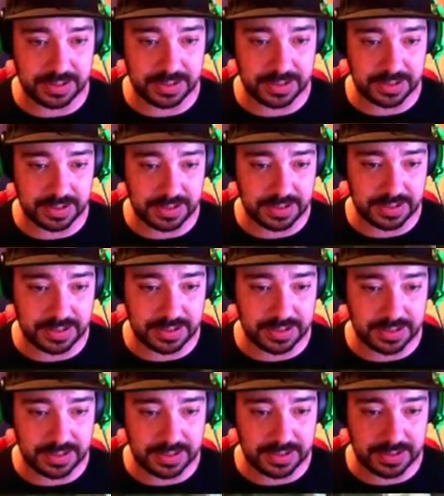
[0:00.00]

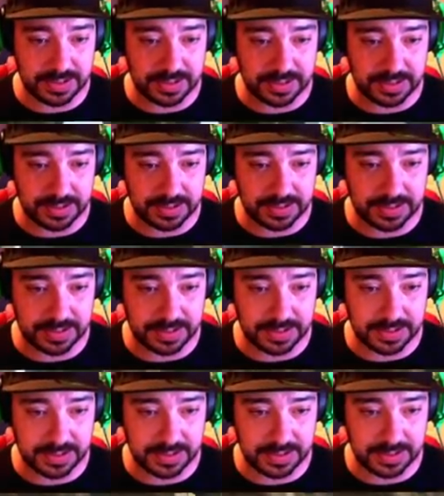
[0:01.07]

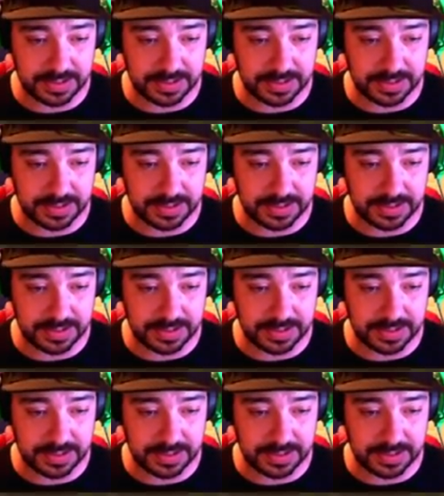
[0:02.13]
(no one is talking)